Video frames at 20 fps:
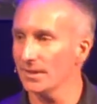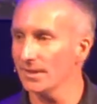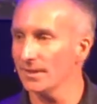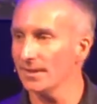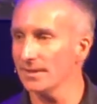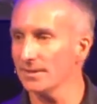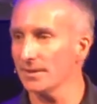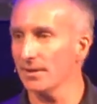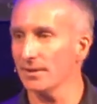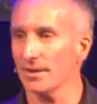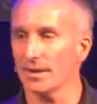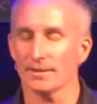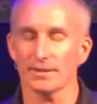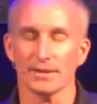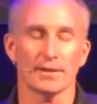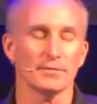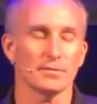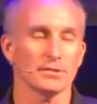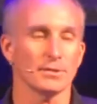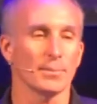I, I,
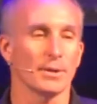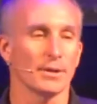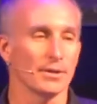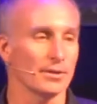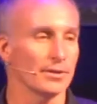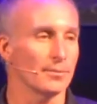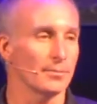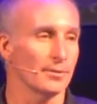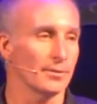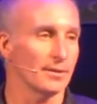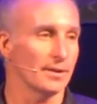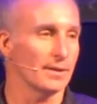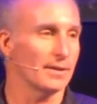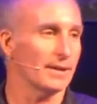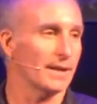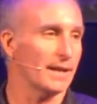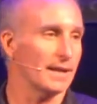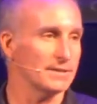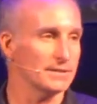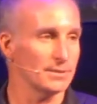have to say my younger brother. I,
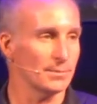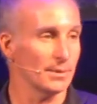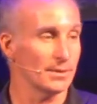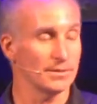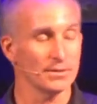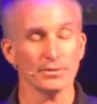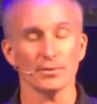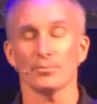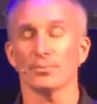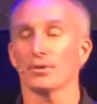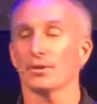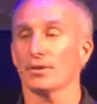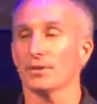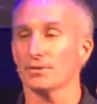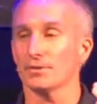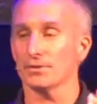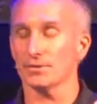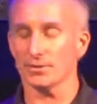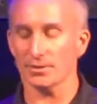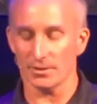can't say my little brother because
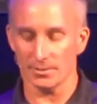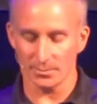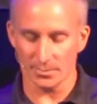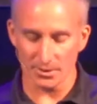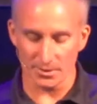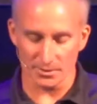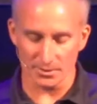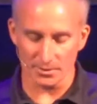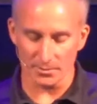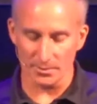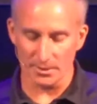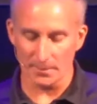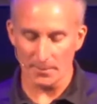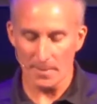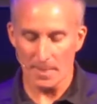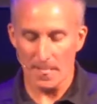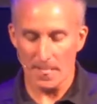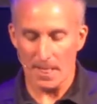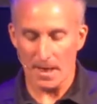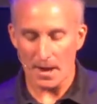he's a lot bigger than me.
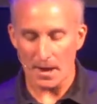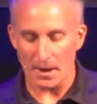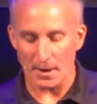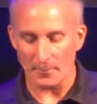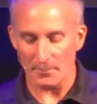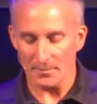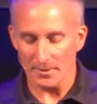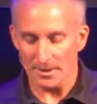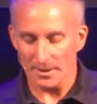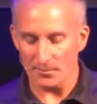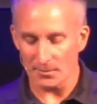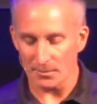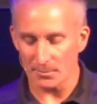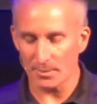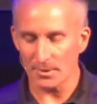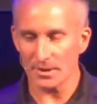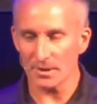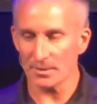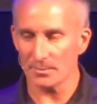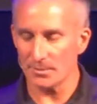Uh, we're
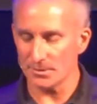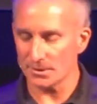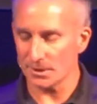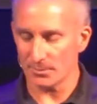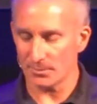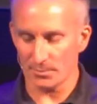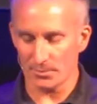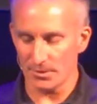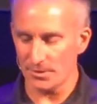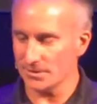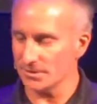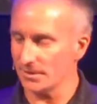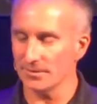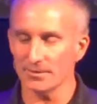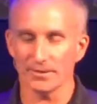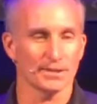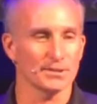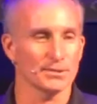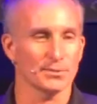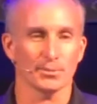picking up these Capri Sun
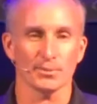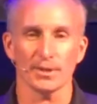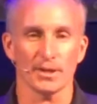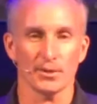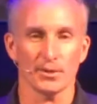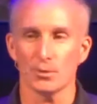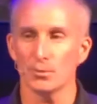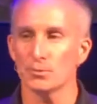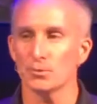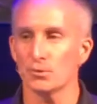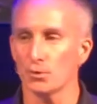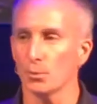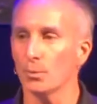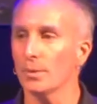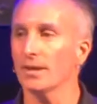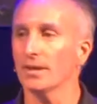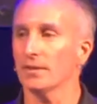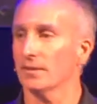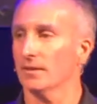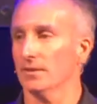things, and we're like, who's
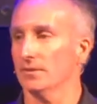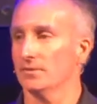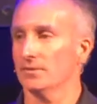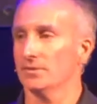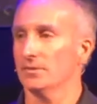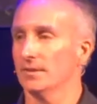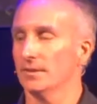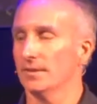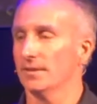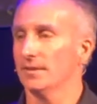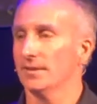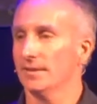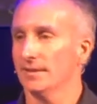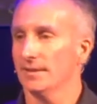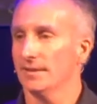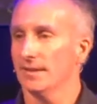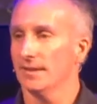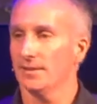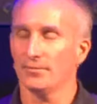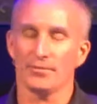doing this?
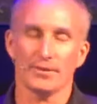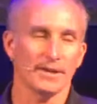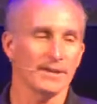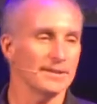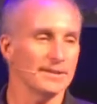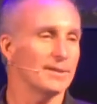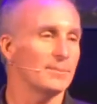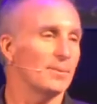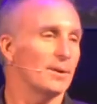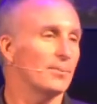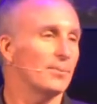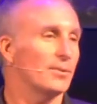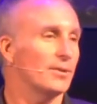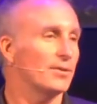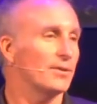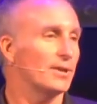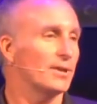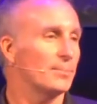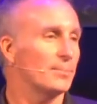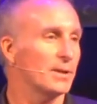And finally, my
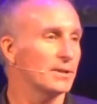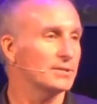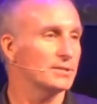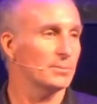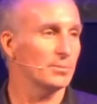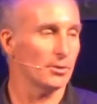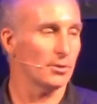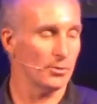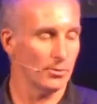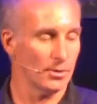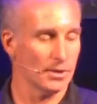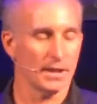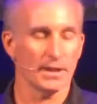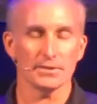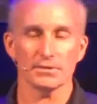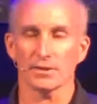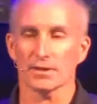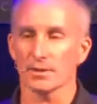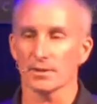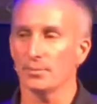brother picks up the whole
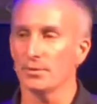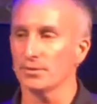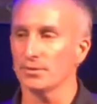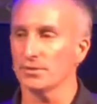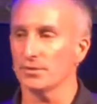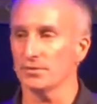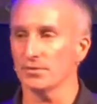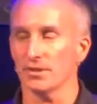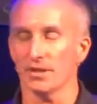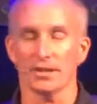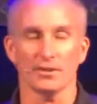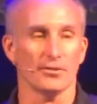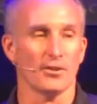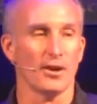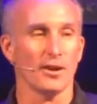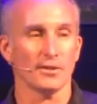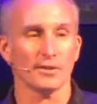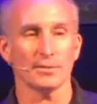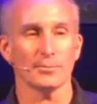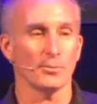case of Capri Suns and he
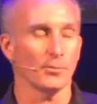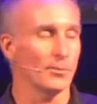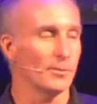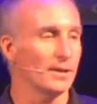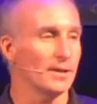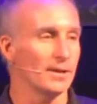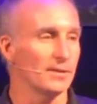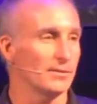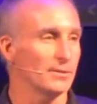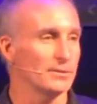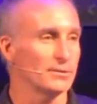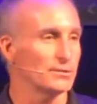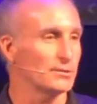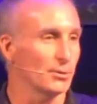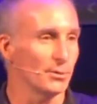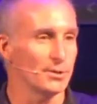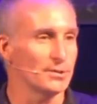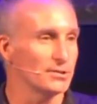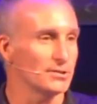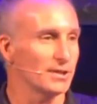locked them away in the
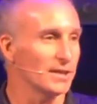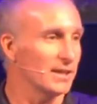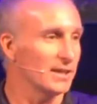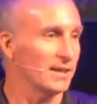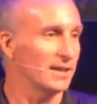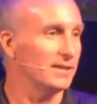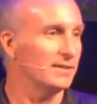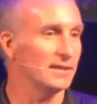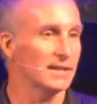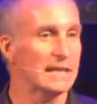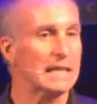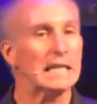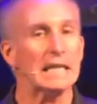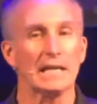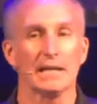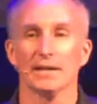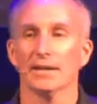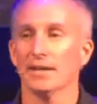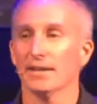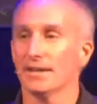storage thing and hid the key.
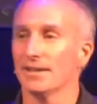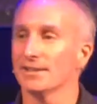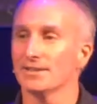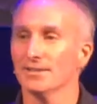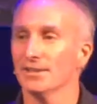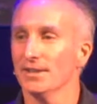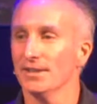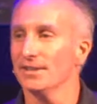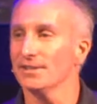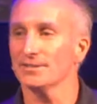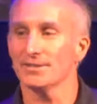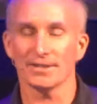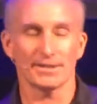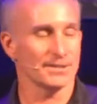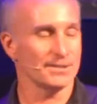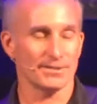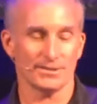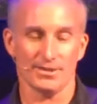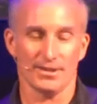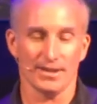He's, he's like,
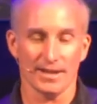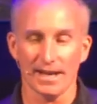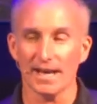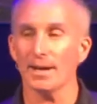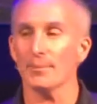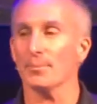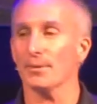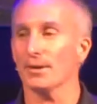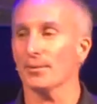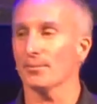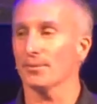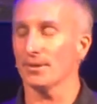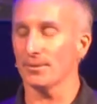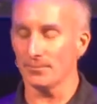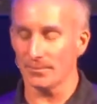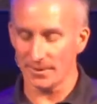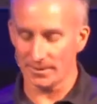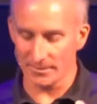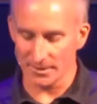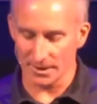this is not happening. Well, then
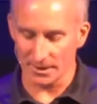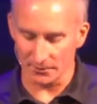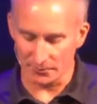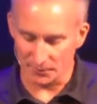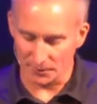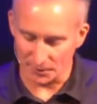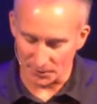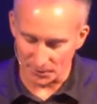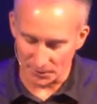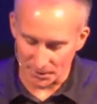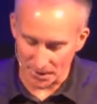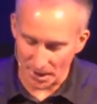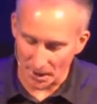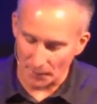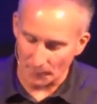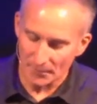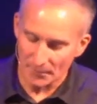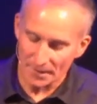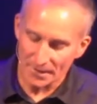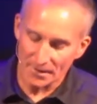we kind of figured it out.
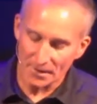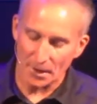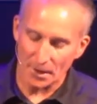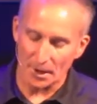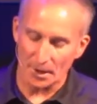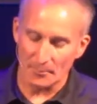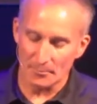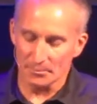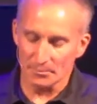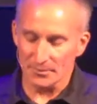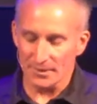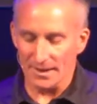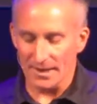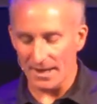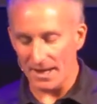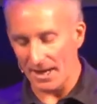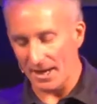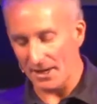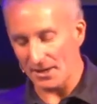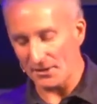Um,
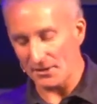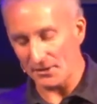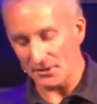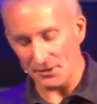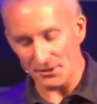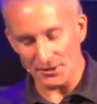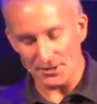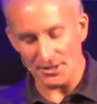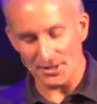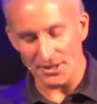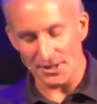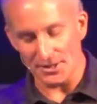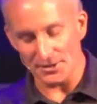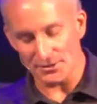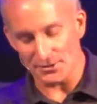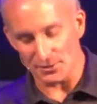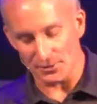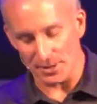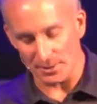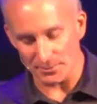and, and
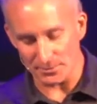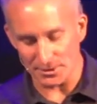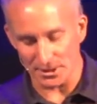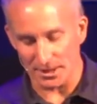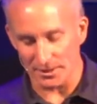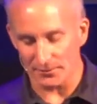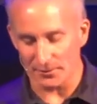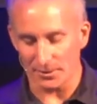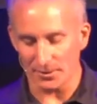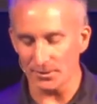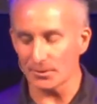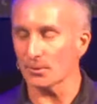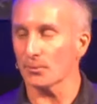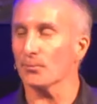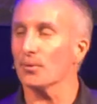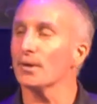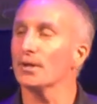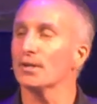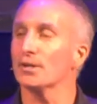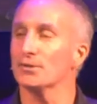so that was kind of our little
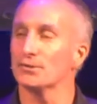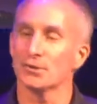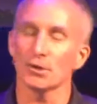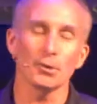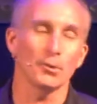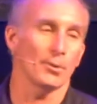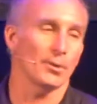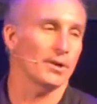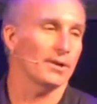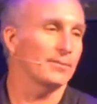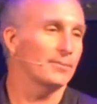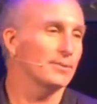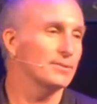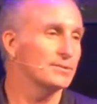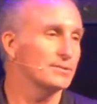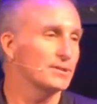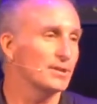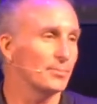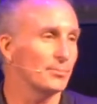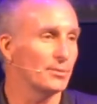running joke
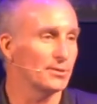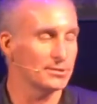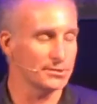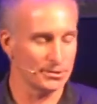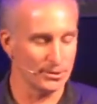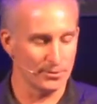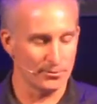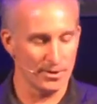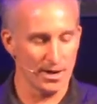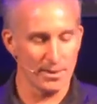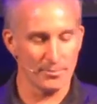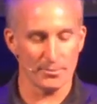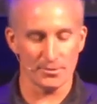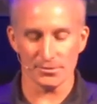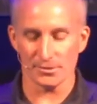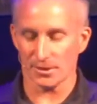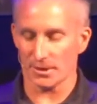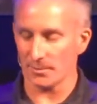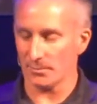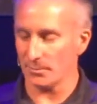was Capri Sun wrappers
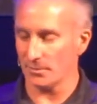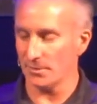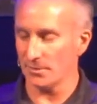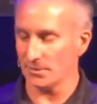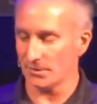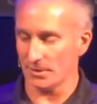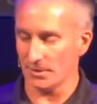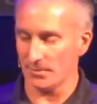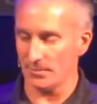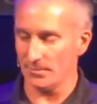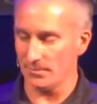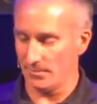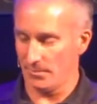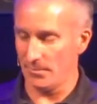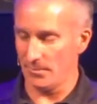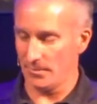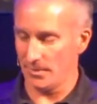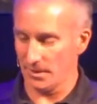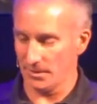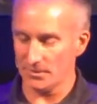and Capri Sun
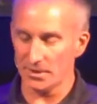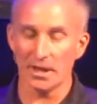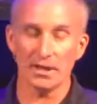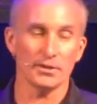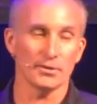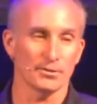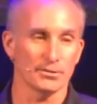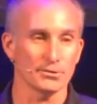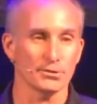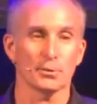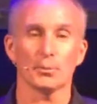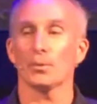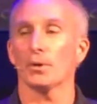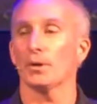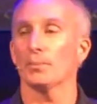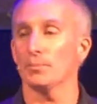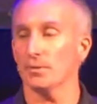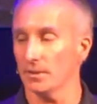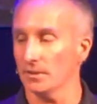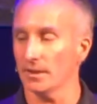containers that were
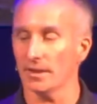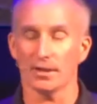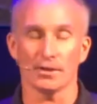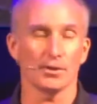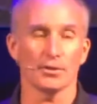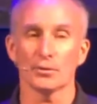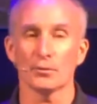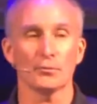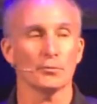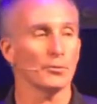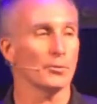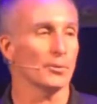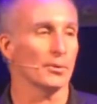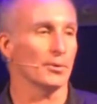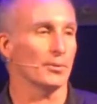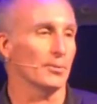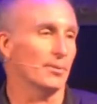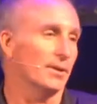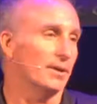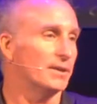empty laying on the floor
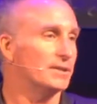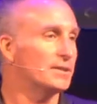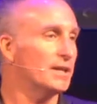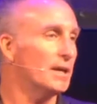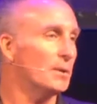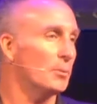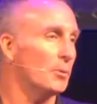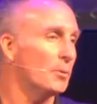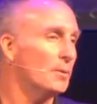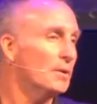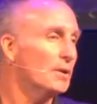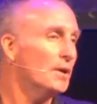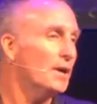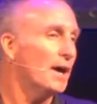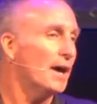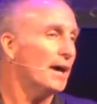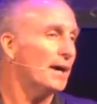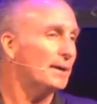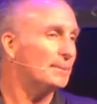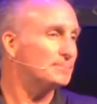or on our table.
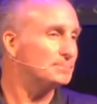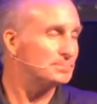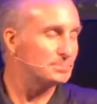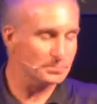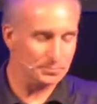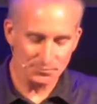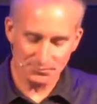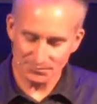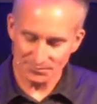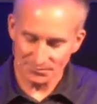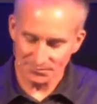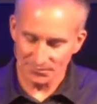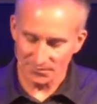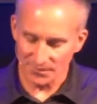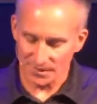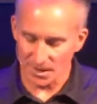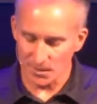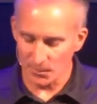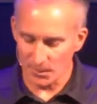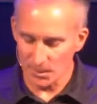Uh,
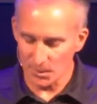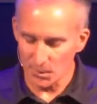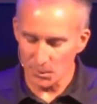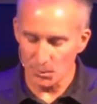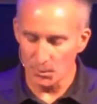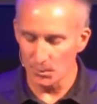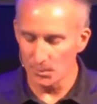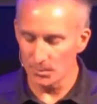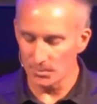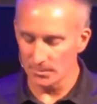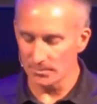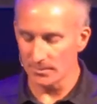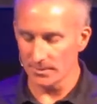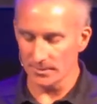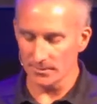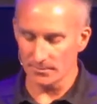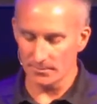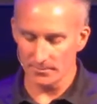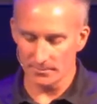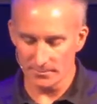and we knew who the
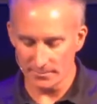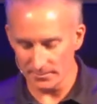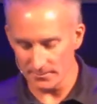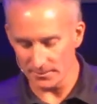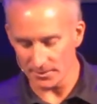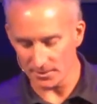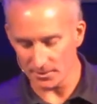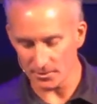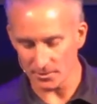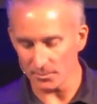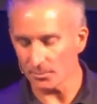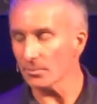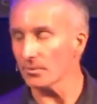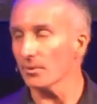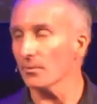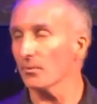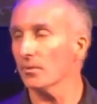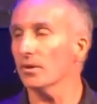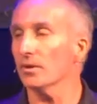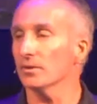the culprit
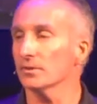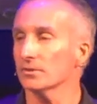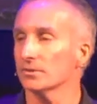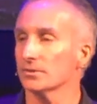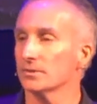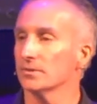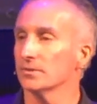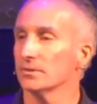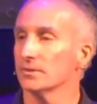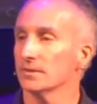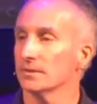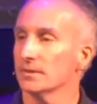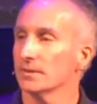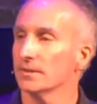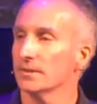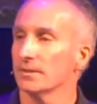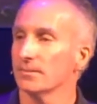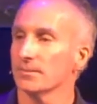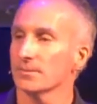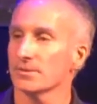was,
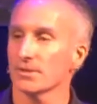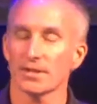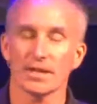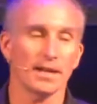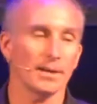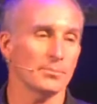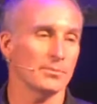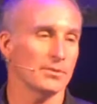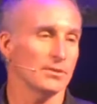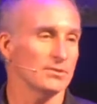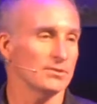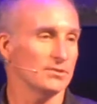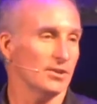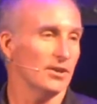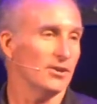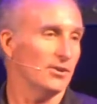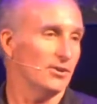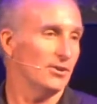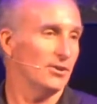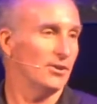was the captain's
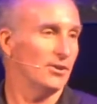daughter.